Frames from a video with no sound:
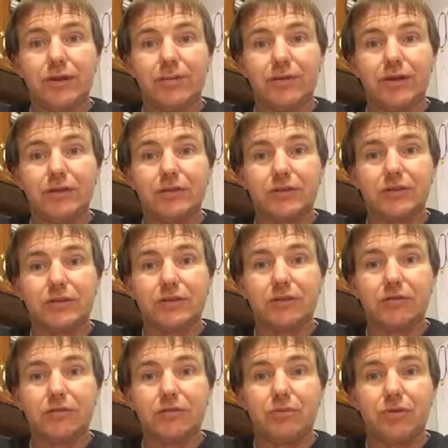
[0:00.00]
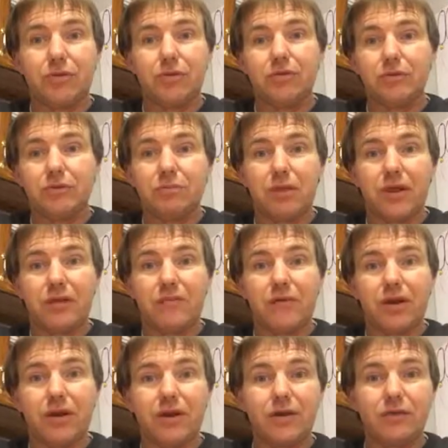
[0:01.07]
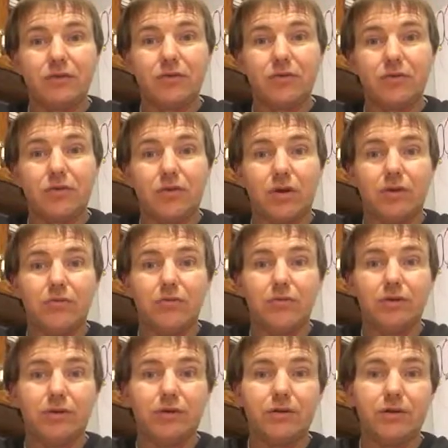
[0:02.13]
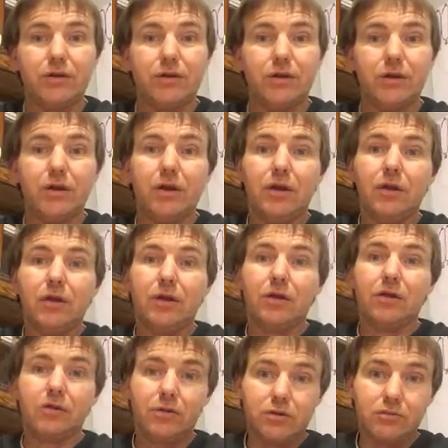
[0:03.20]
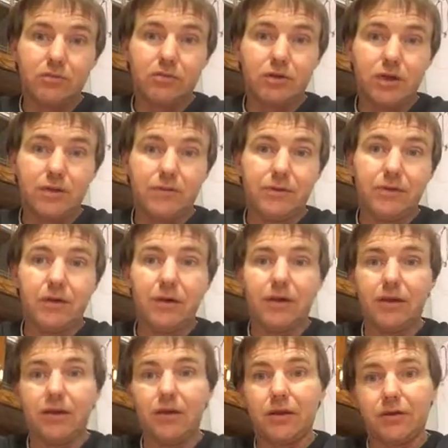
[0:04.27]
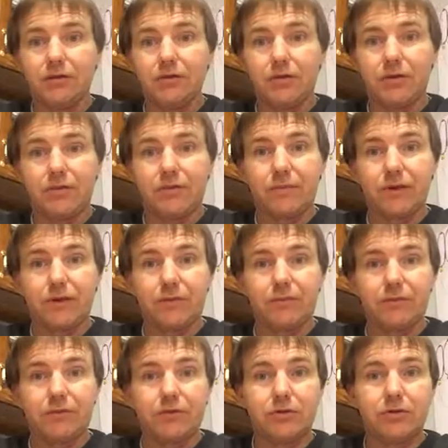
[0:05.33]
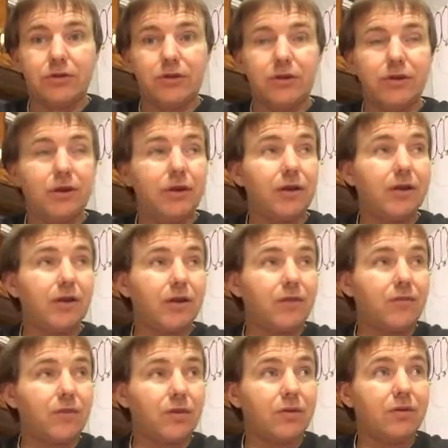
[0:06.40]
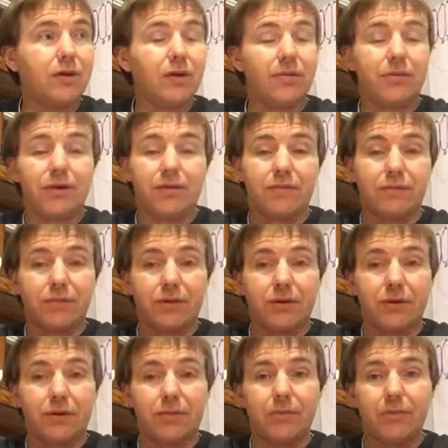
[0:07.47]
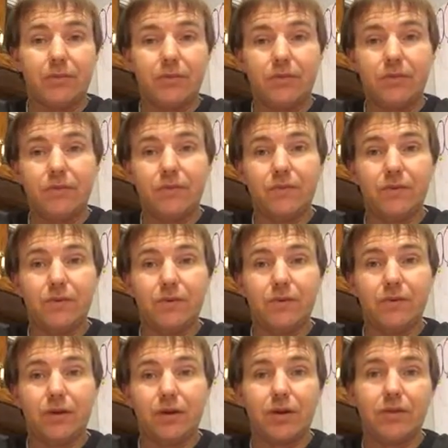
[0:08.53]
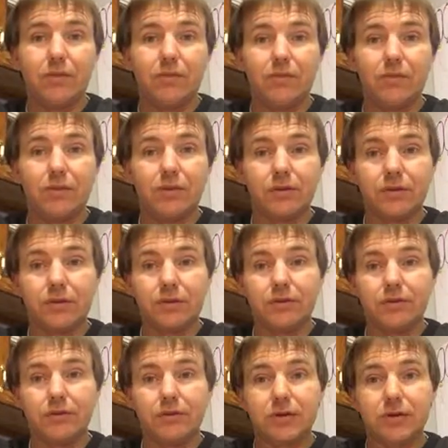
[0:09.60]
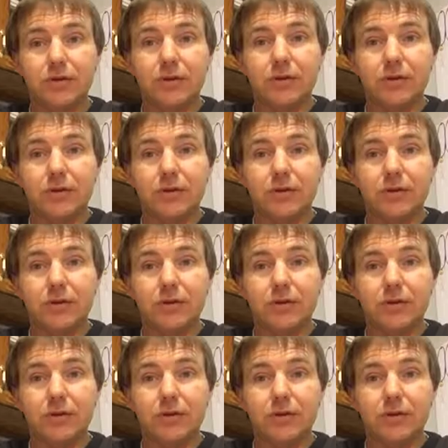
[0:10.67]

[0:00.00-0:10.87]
my best to see you tomorrow. It's Black Friday, so I will be Christmas shopping, and I also have to pick up the tree, and I have another item I have to pick up for one of the kids.